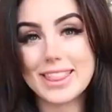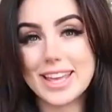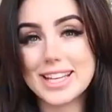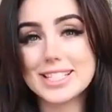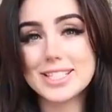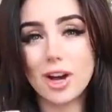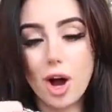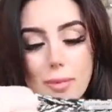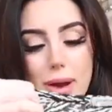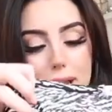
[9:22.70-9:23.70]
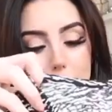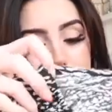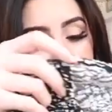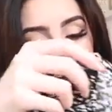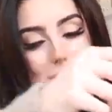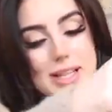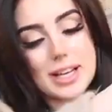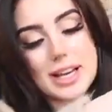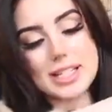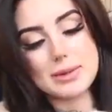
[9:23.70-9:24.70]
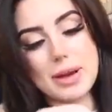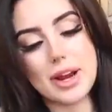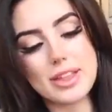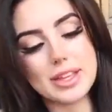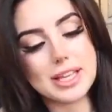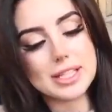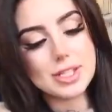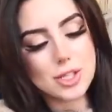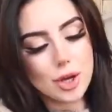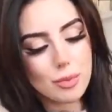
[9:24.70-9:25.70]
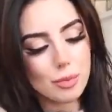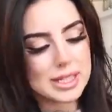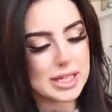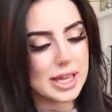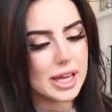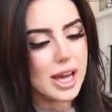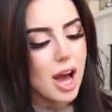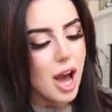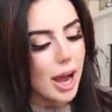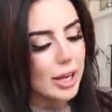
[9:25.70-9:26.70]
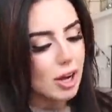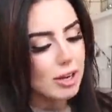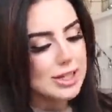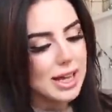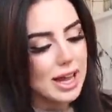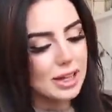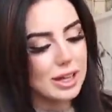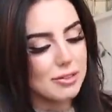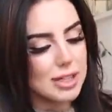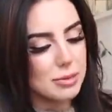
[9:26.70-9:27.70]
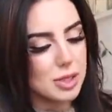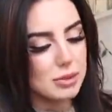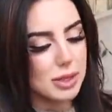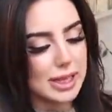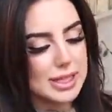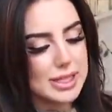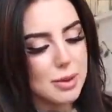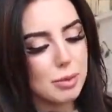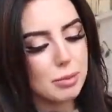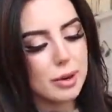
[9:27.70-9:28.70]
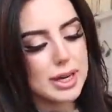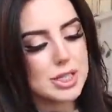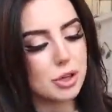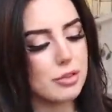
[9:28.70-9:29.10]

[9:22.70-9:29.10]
This top I am so excited about. I think it's so pretty. I can't tell if it's supposed to be like a zebra print or